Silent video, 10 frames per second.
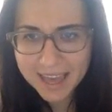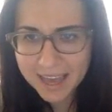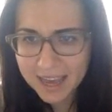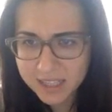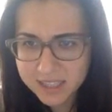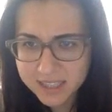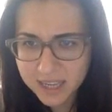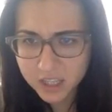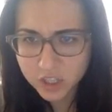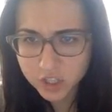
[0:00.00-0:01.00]
I
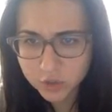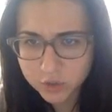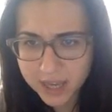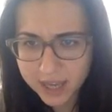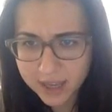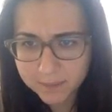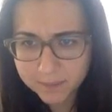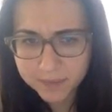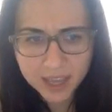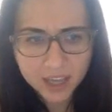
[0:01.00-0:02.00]
assign a due date.
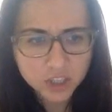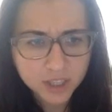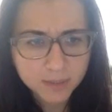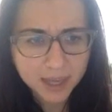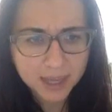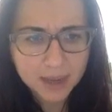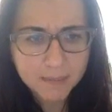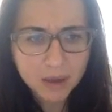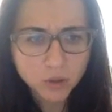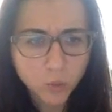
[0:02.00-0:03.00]
I usually make it
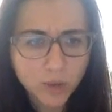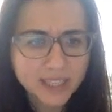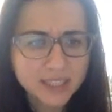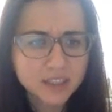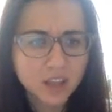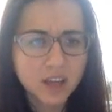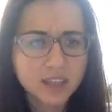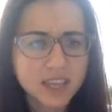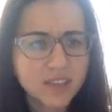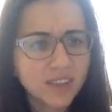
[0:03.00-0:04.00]
about twice as long
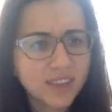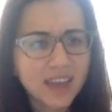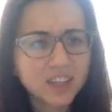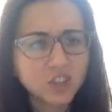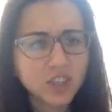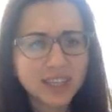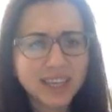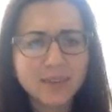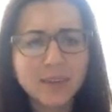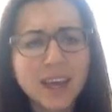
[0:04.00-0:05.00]
as I think they actually
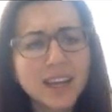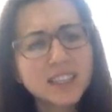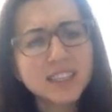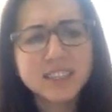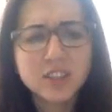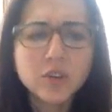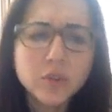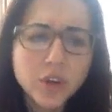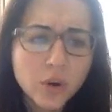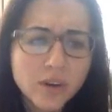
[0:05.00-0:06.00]
need, just because you
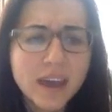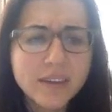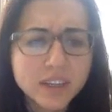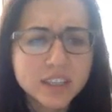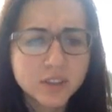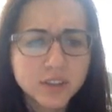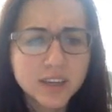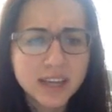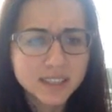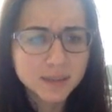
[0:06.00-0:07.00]
don't know if every student
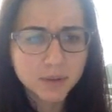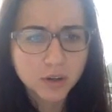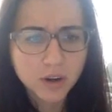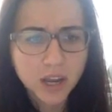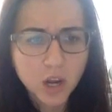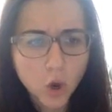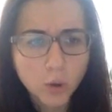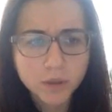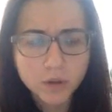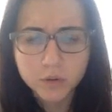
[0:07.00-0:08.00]
has a computer at
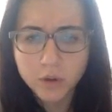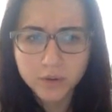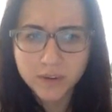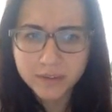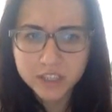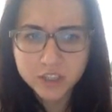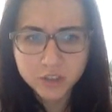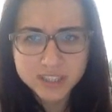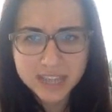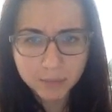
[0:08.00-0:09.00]
home. You don't know if every
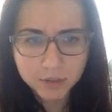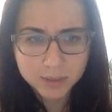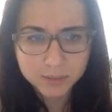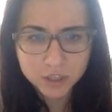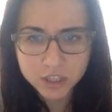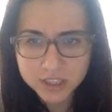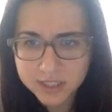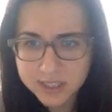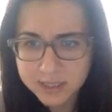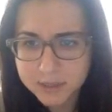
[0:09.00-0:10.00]
student's able to purchase
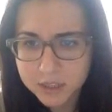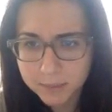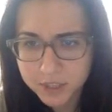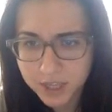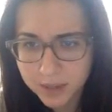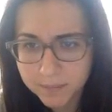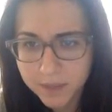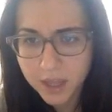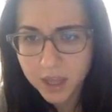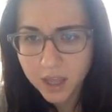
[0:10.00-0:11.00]
a subscription.
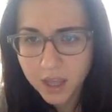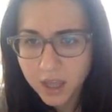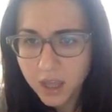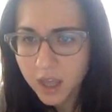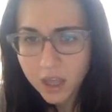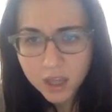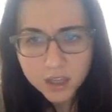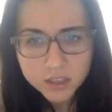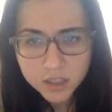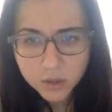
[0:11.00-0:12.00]

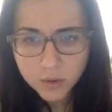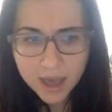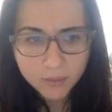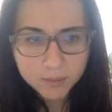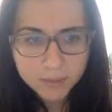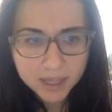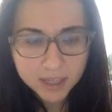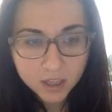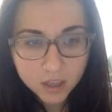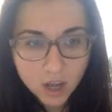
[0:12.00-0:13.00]
So I would make it a
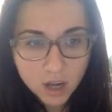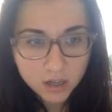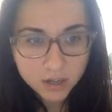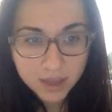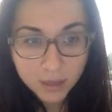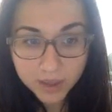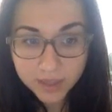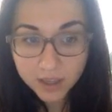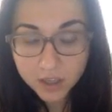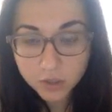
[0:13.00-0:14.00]
little longer, that way
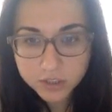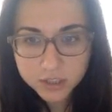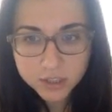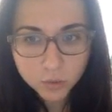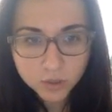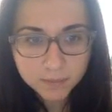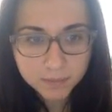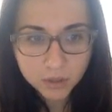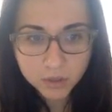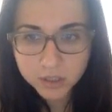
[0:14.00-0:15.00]
they can use the school
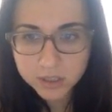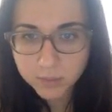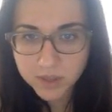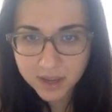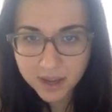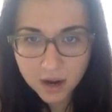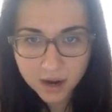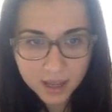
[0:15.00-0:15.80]
computers when they are